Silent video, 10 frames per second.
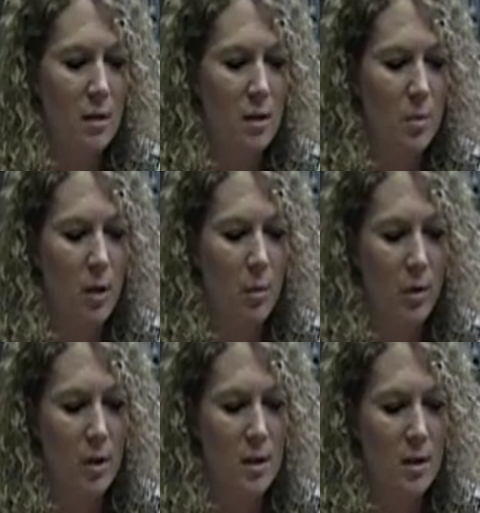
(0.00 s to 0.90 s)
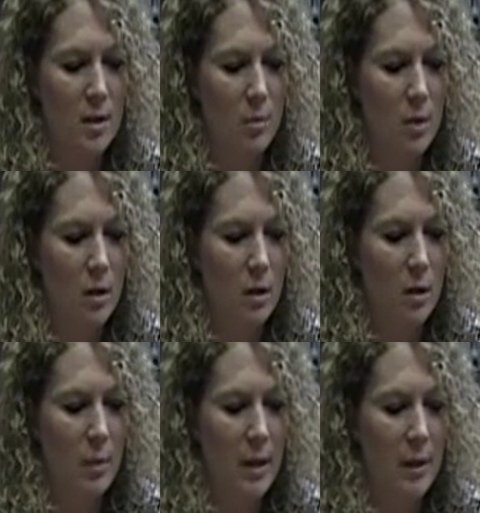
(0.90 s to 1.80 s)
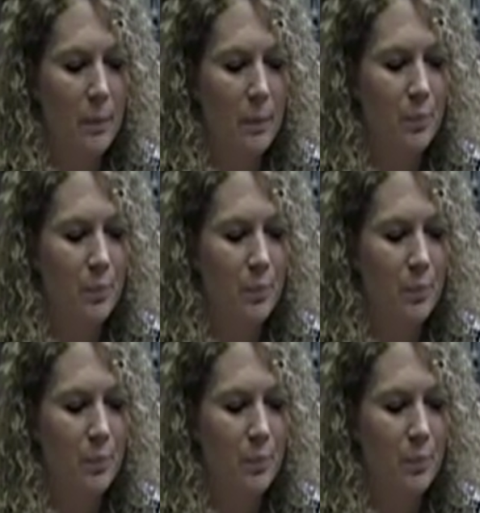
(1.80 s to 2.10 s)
I'll explain point system in a little bit.